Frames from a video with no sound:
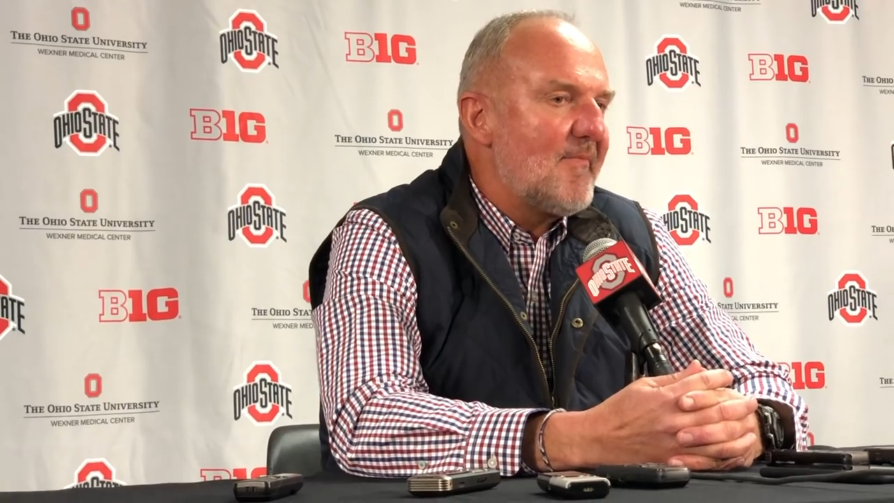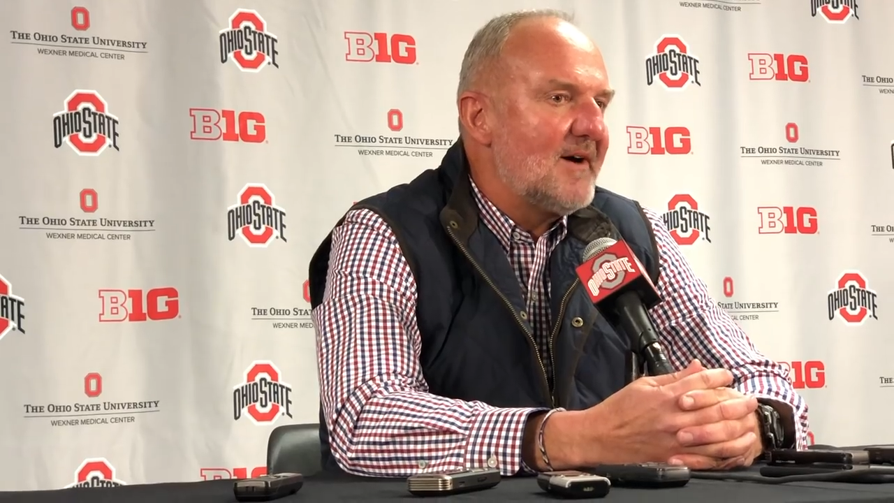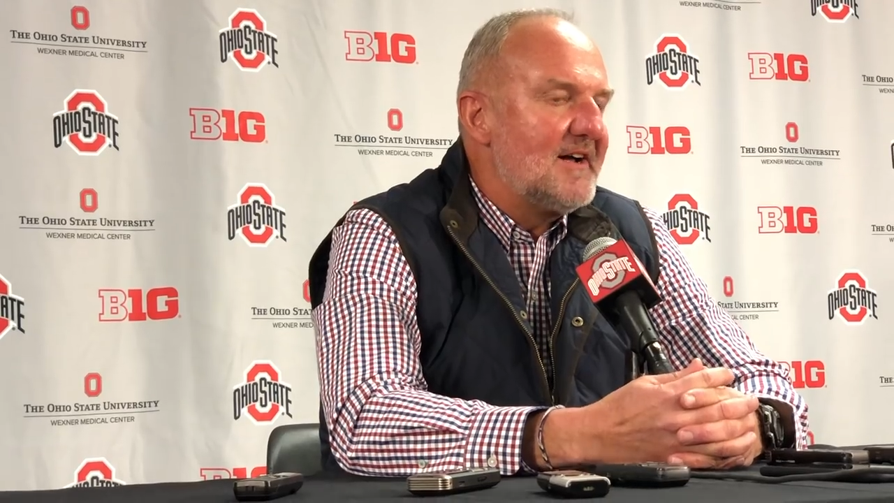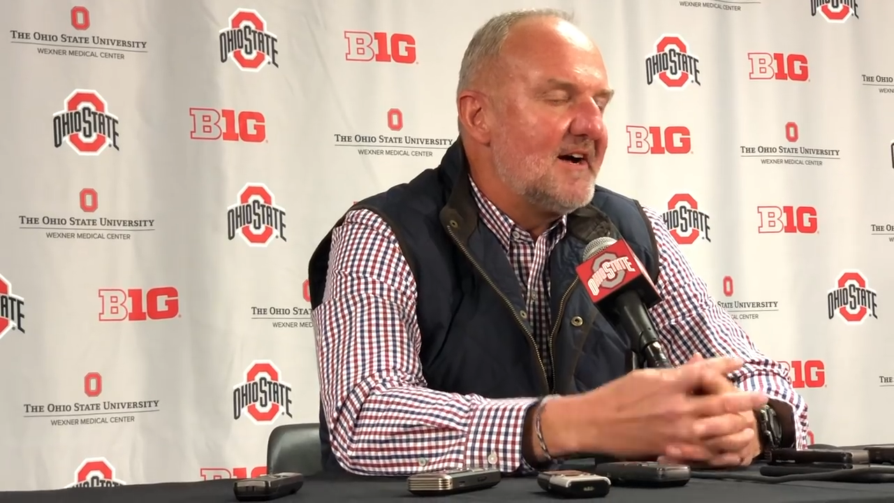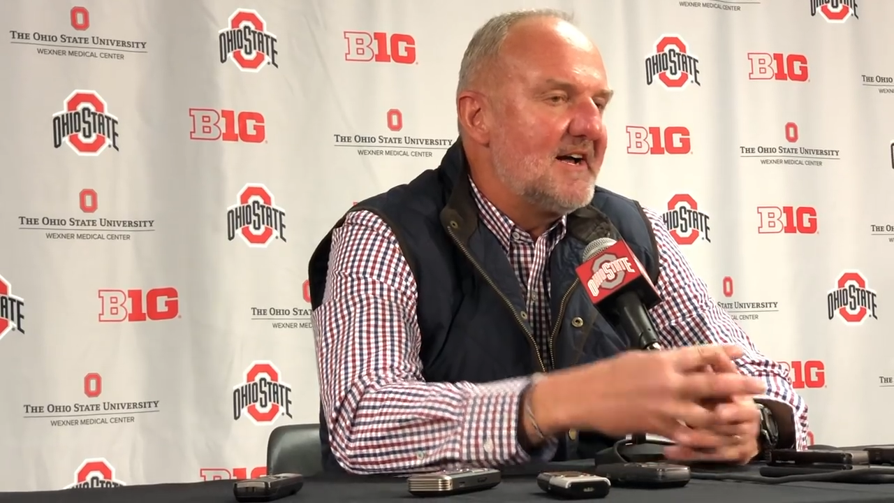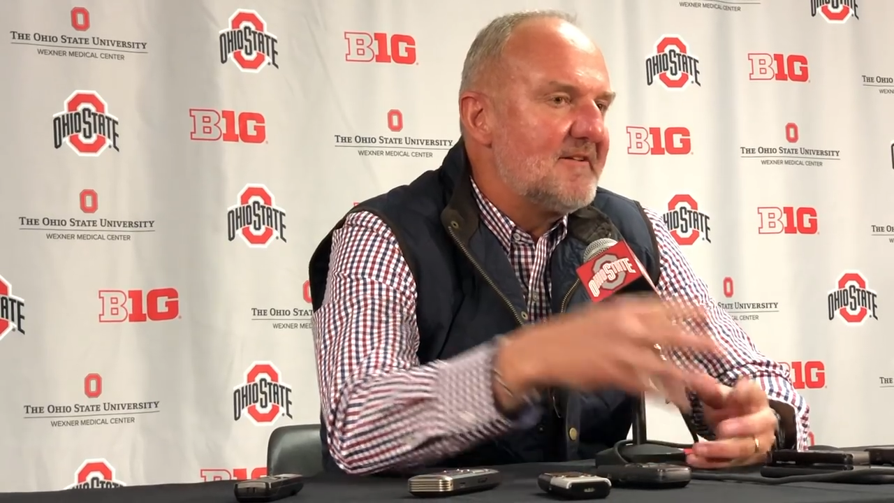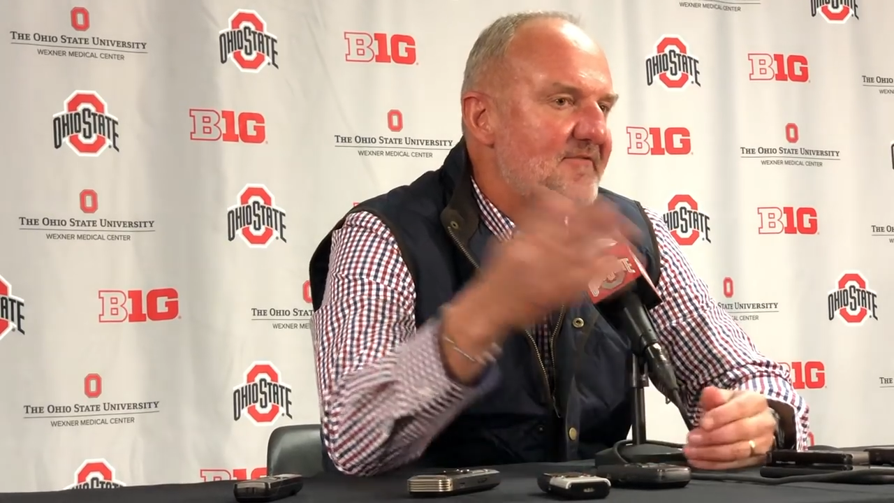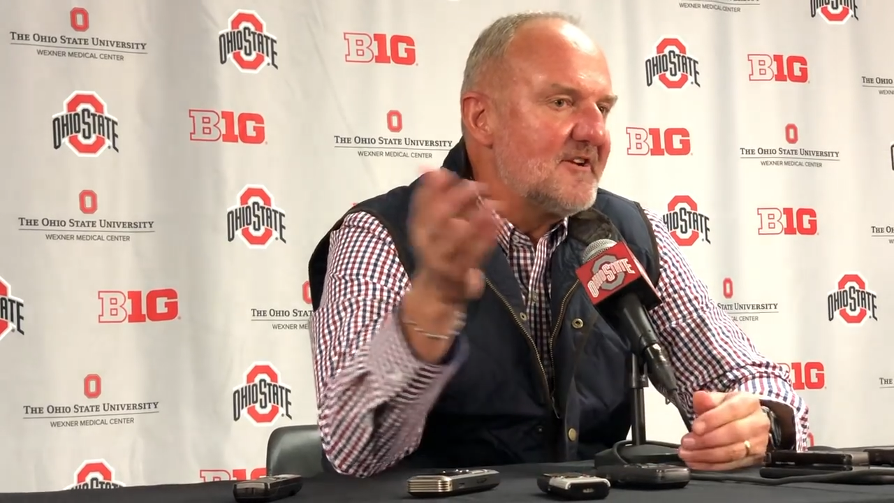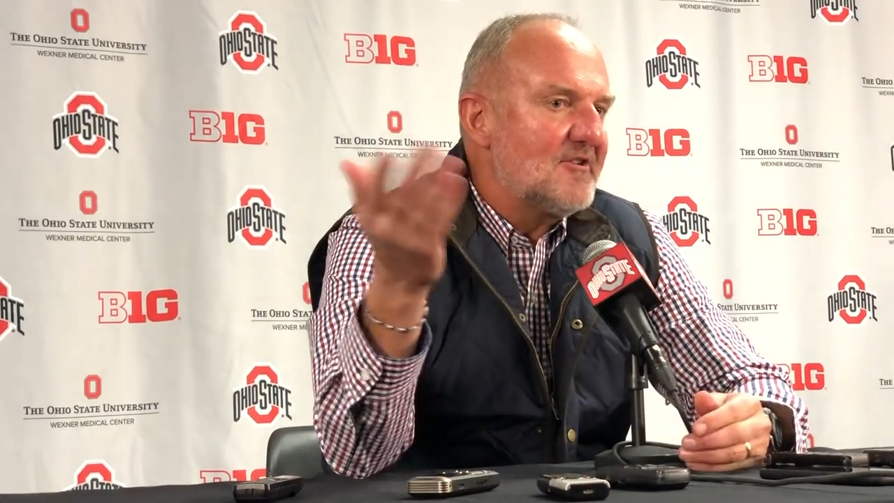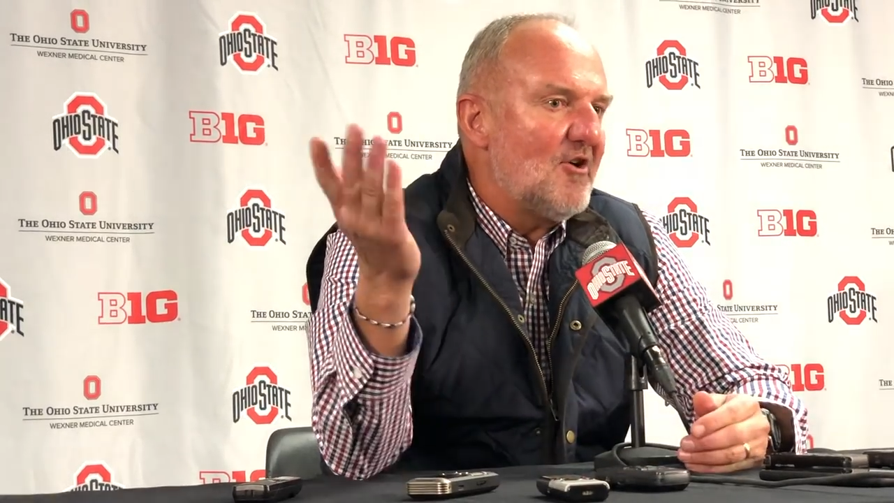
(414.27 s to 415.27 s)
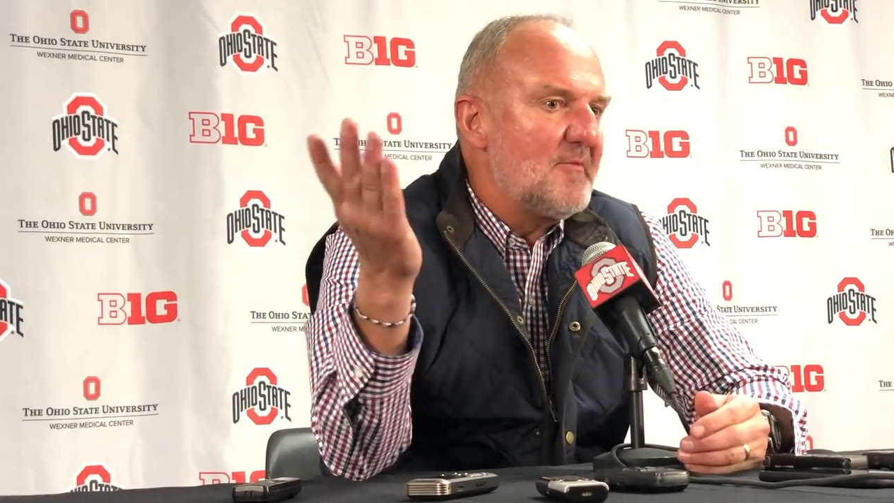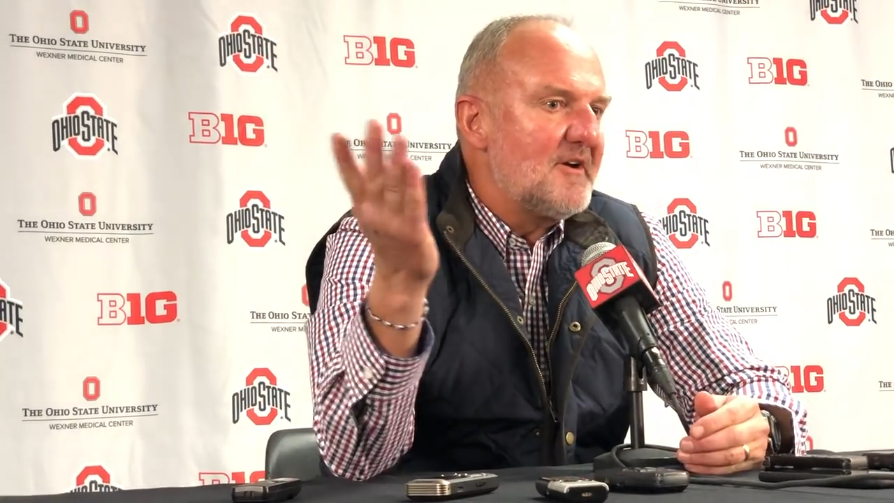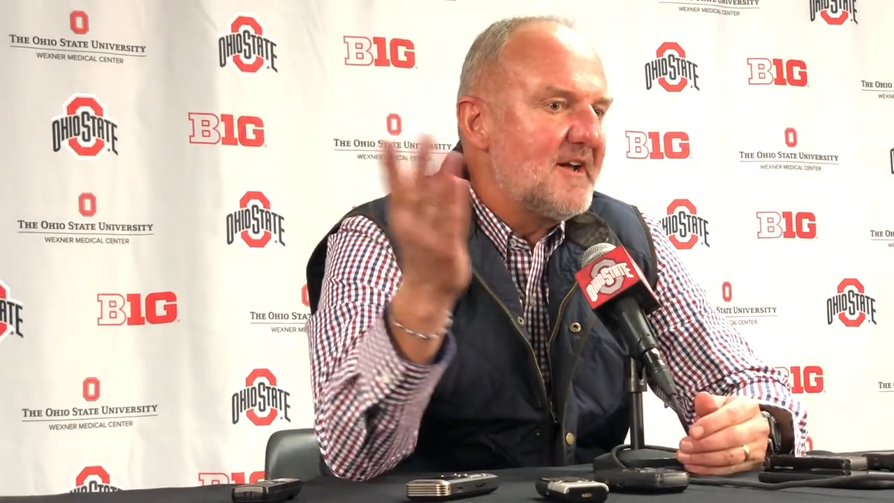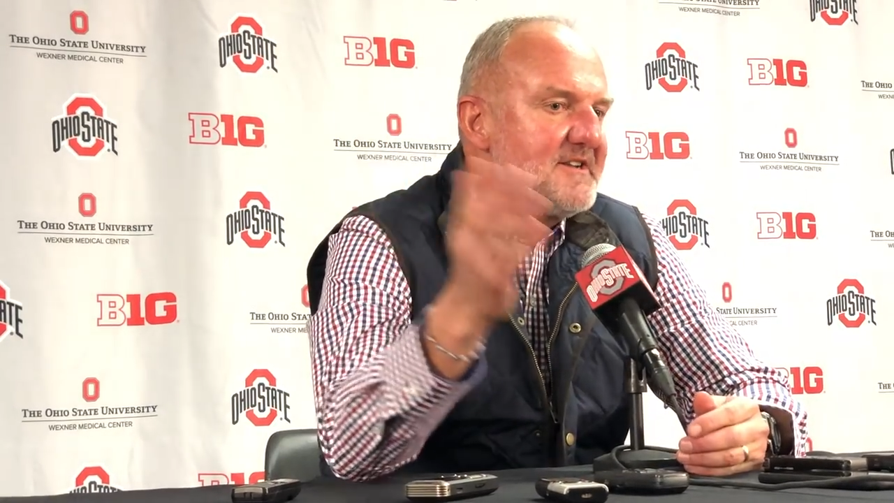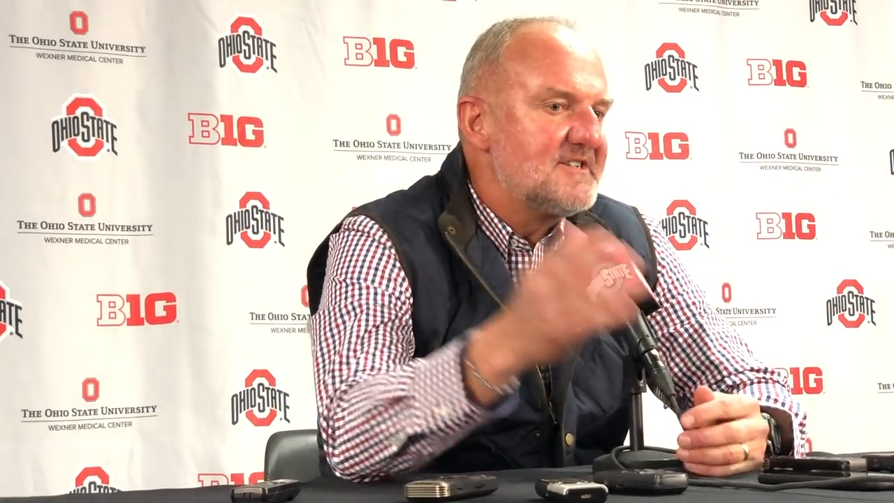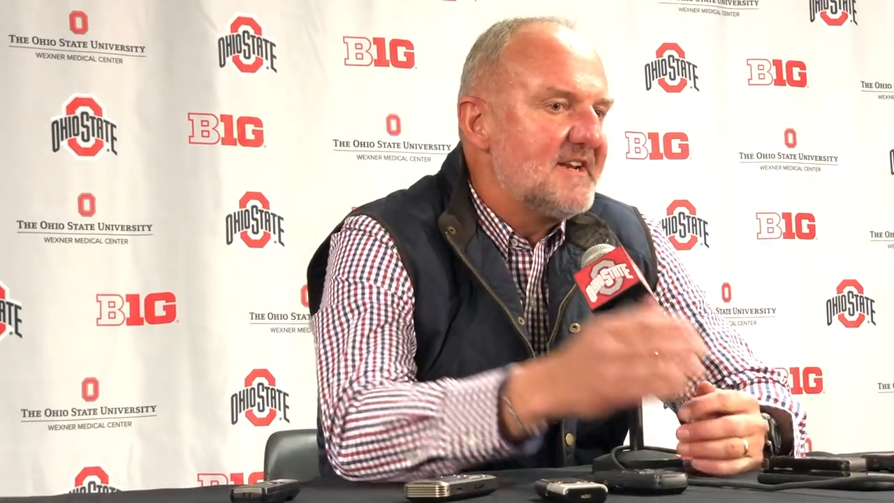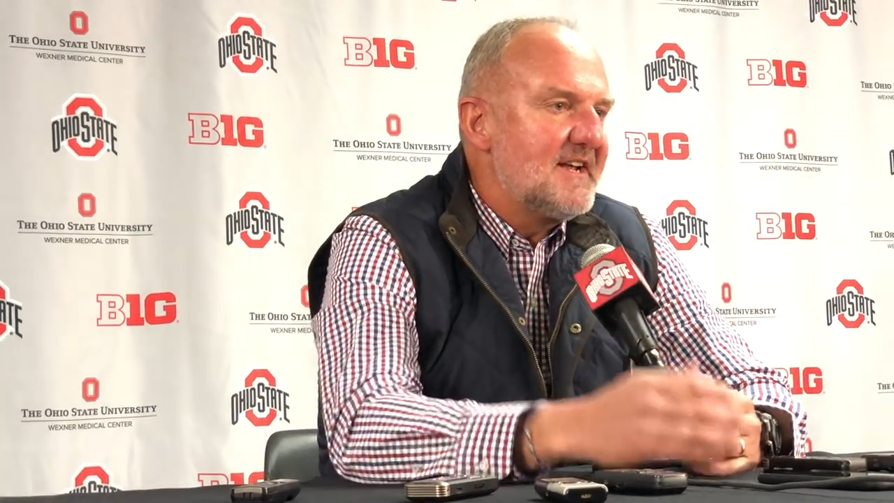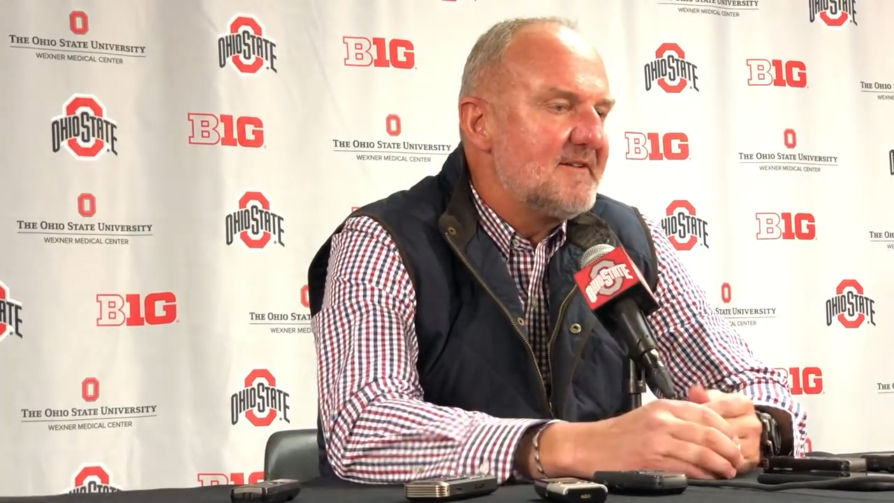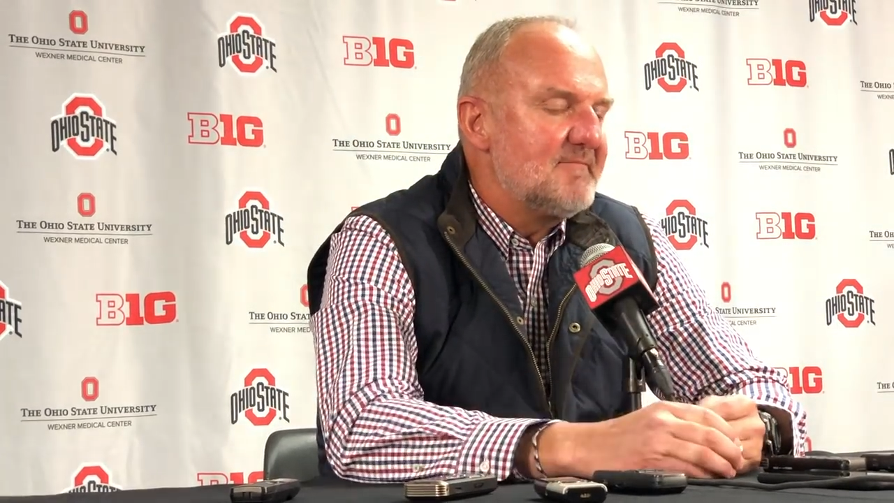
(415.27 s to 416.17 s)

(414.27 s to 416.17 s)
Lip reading: I had a friend call me and said, "Hey,